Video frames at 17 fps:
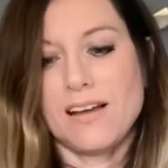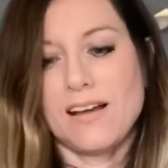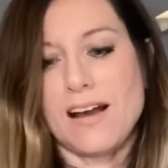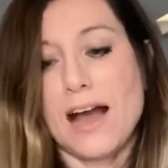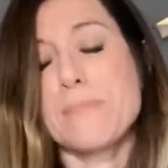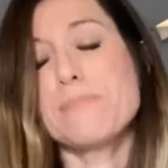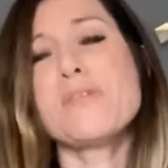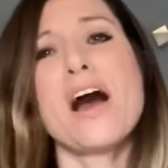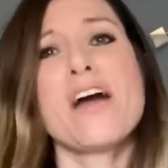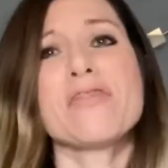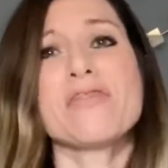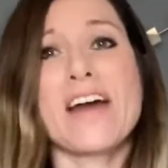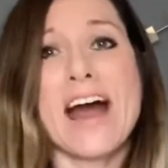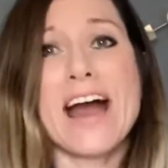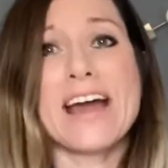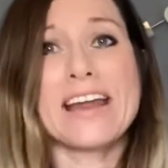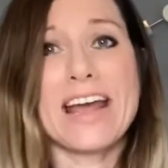I'm not
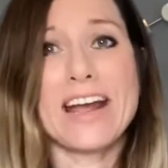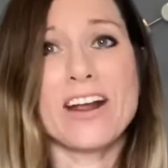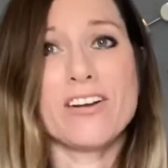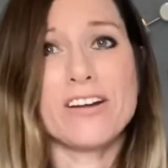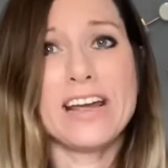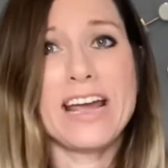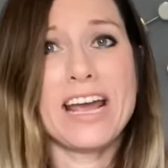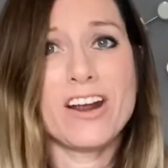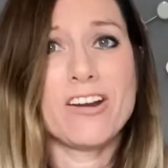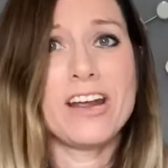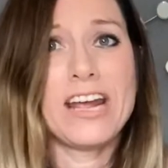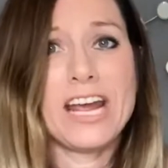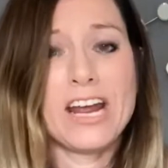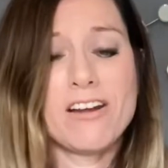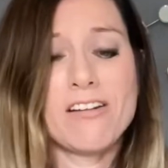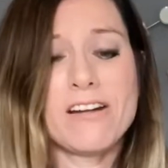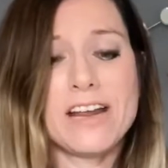that
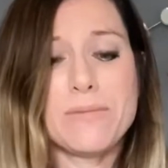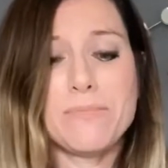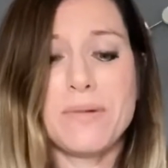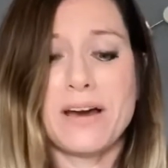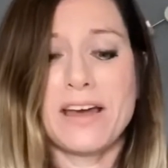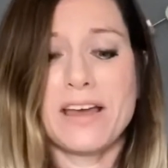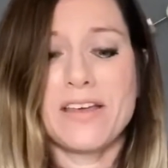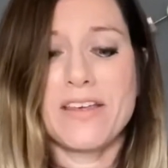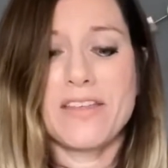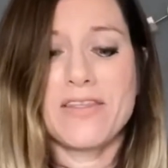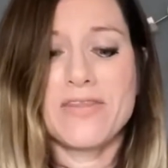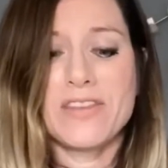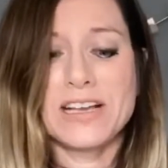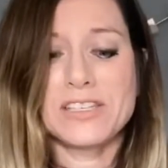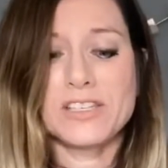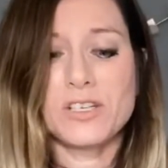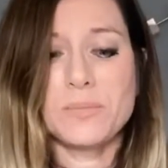hairy, but
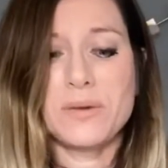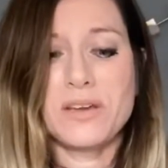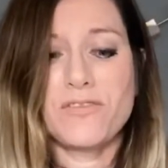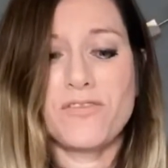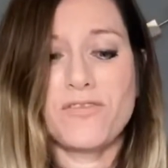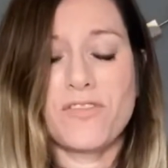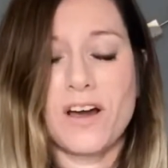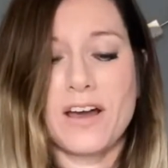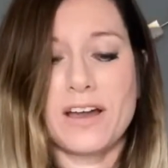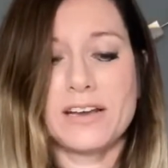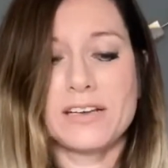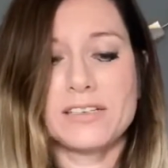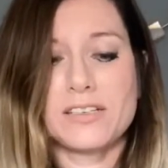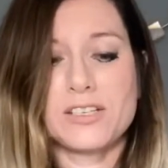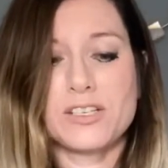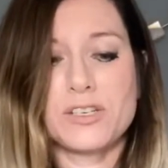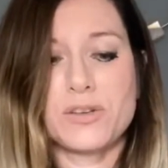this will be fun
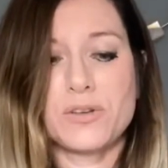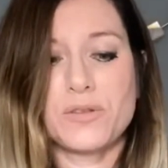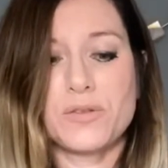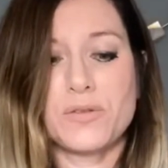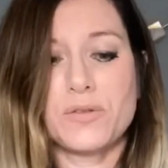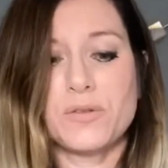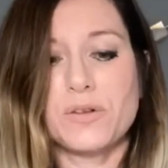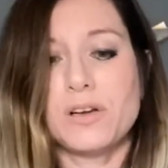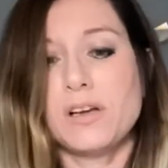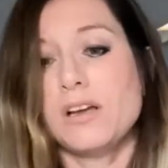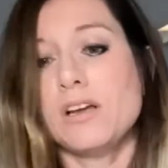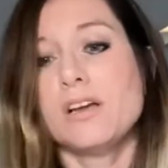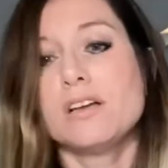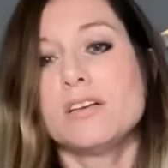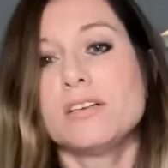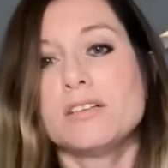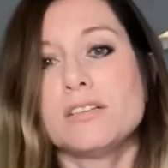to
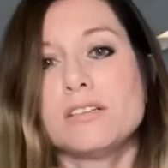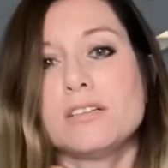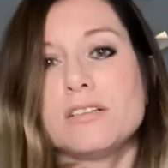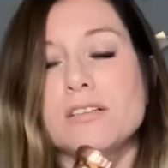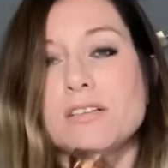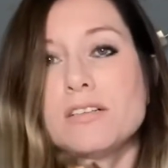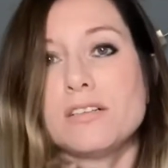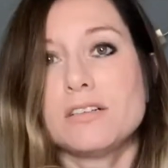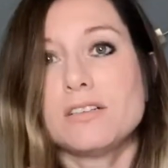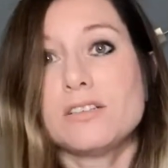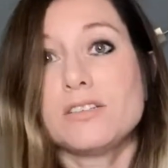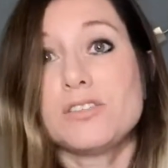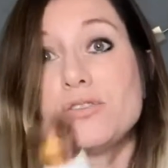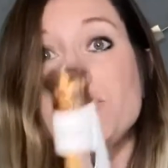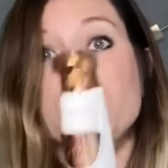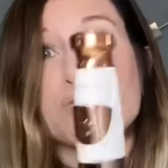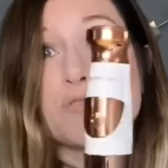
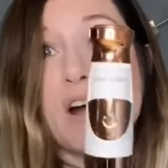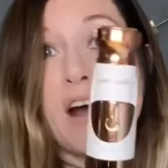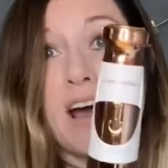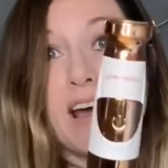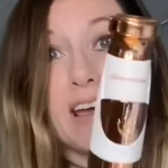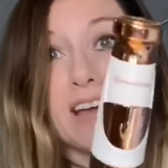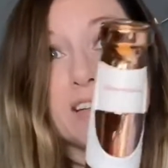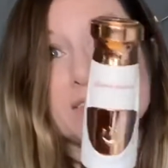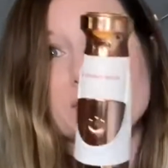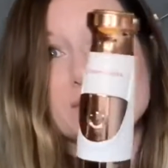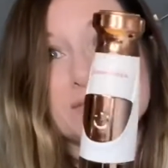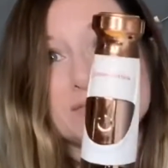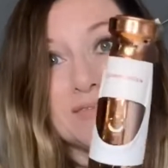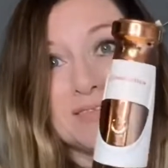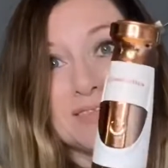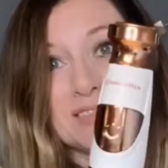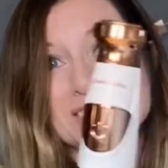try.
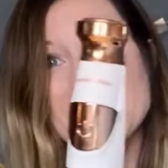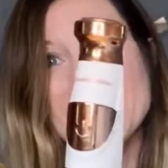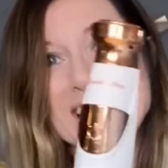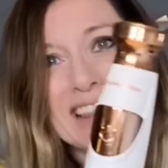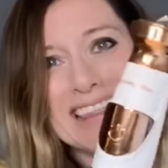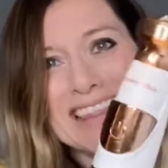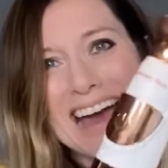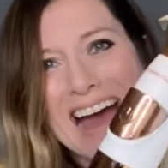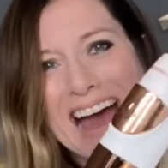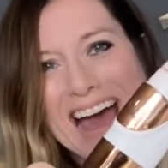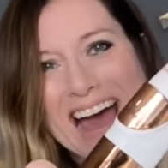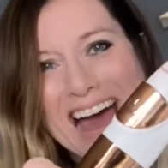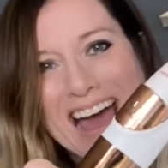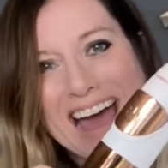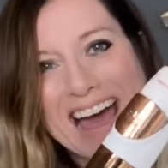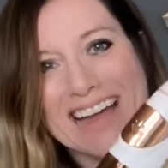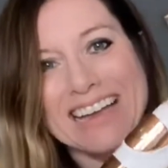Look at
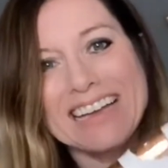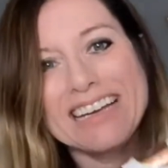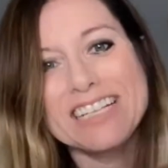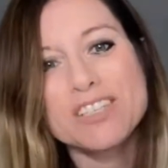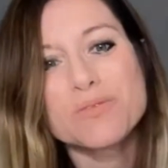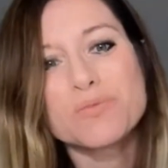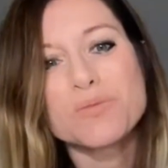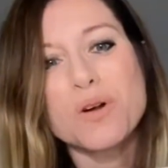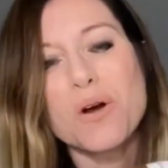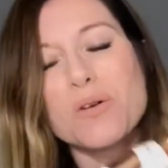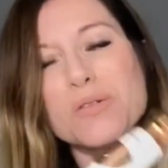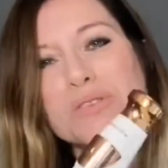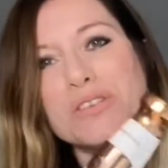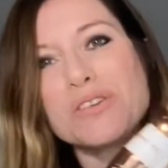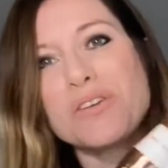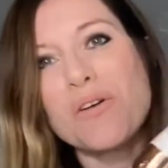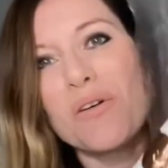that, and it's rose
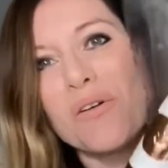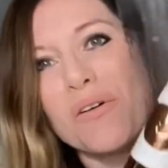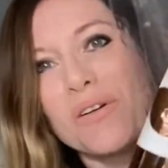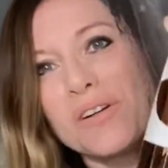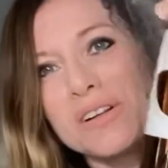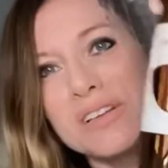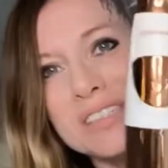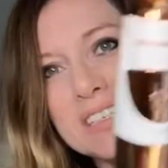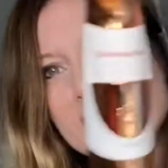gold.